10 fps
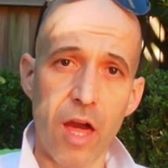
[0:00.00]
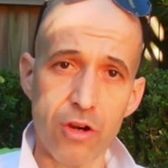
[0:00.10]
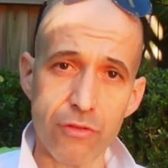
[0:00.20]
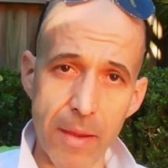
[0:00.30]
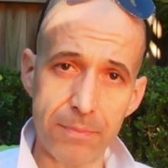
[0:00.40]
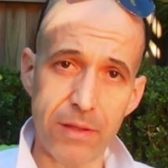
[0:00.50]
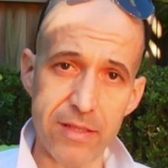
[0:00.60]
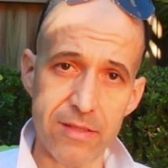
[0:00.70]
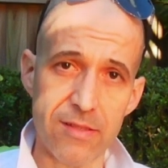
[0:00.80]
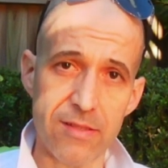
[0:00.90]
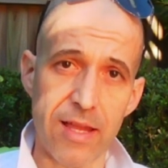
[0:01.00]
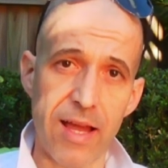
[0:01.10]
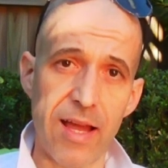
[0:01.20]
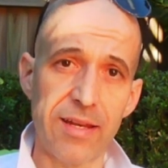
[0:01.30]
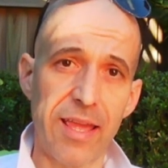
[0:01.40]
great place to
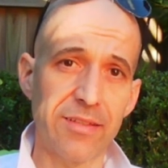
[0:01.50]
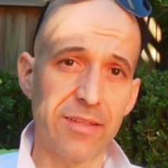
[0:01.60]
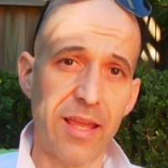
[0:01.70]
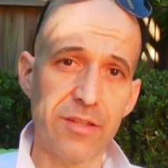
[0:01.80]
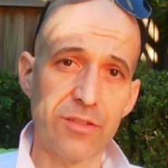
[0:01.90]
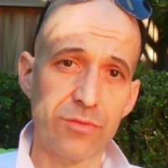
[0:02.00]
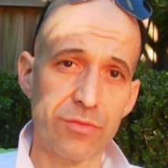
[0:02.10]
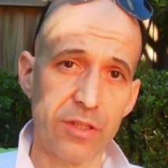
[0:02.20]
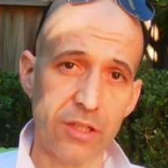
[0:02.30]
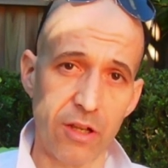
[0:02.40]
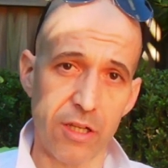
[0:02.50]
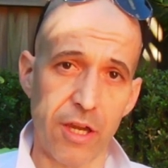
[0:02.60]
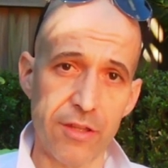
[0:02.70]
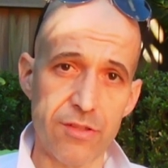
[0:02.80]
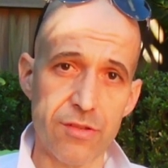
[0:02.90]
start, and you're really not
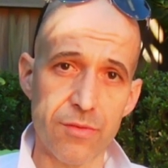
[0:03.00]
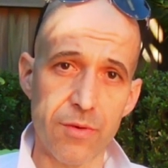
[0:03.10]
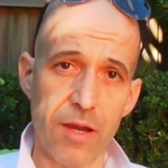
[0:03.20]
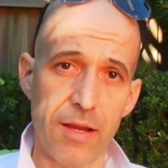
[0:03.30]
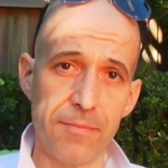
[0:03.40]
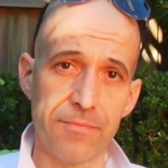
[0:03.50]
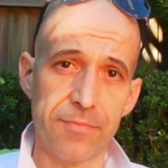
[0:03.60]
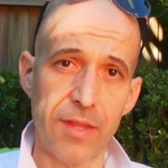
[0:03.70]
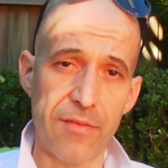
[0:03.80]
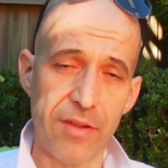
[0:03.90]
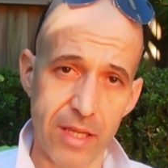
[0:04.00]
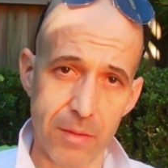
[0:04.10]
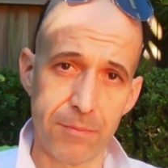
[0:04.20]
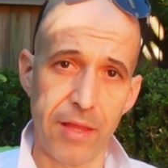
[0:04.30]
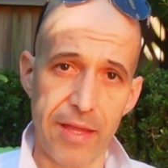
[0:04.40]
going to have any
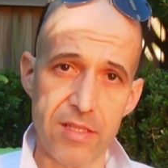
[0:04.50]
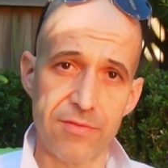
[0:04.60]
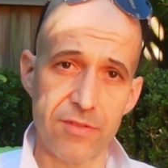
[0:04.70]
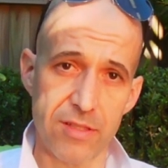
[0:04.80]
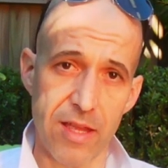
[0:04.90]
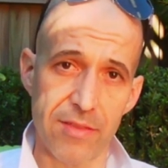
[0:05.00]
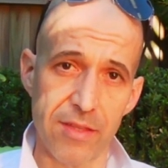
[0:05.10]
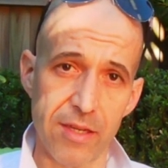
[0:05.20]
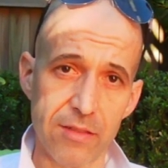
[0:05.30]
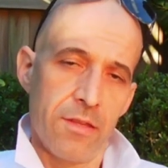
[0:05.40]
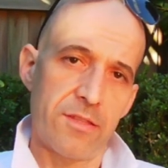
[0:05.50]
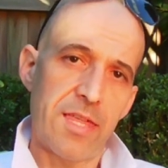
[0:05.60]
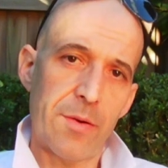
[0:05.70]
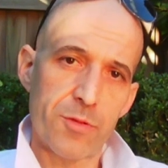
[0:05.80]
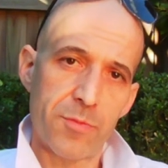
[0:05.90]
complaints if you start there. So
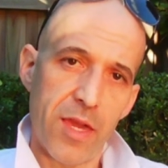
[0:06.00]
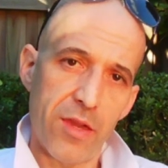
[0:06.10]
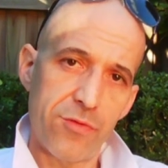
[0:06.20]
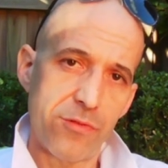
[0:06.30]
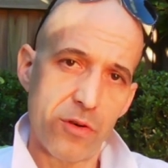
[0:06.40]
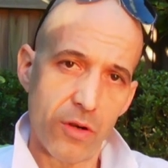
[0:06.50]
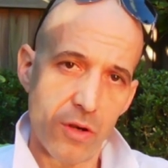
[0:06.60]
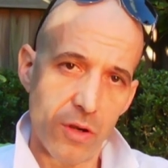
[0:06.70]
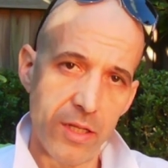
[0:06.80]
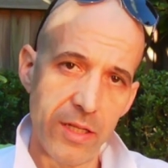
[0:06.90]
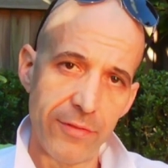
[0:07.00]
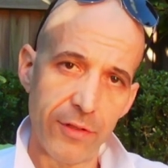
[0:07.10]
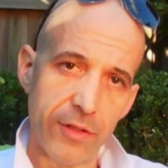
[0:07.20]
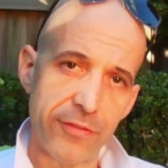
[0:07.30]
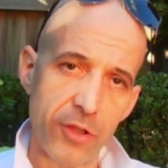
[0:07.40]
that was me for
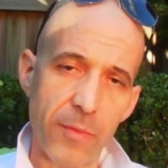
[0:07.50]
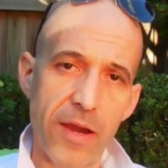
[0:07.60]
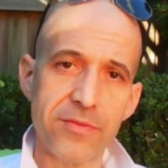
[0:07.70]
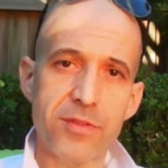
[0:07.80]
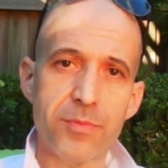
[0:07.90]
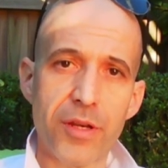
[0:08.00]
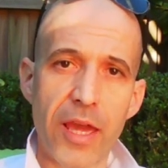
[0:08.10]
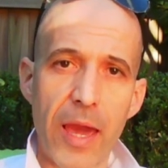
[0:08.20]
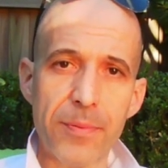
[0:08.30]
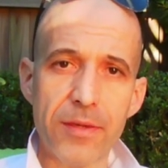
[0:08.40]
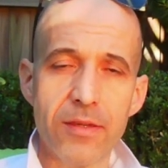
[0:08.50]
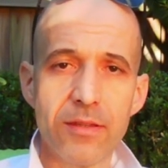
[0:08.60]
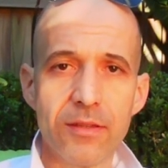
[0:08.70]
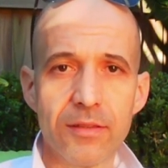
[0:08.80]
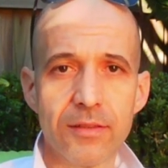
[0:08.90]
a few months, pretty happy
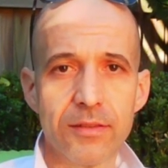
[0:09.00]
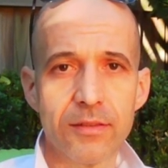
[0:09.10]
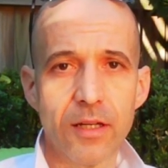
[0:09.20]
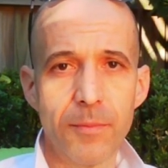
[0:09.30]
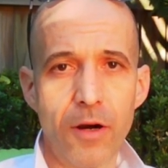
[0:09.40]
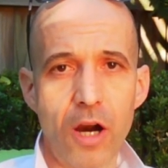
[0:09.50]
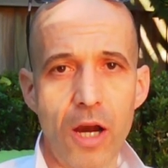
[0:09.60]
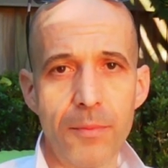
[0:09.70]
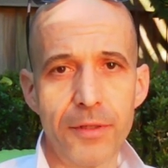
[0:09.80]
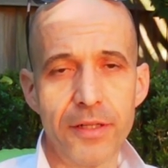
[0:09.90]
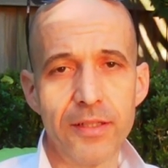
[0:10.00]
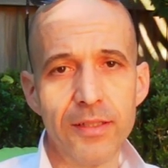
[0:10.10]
on my hybrid.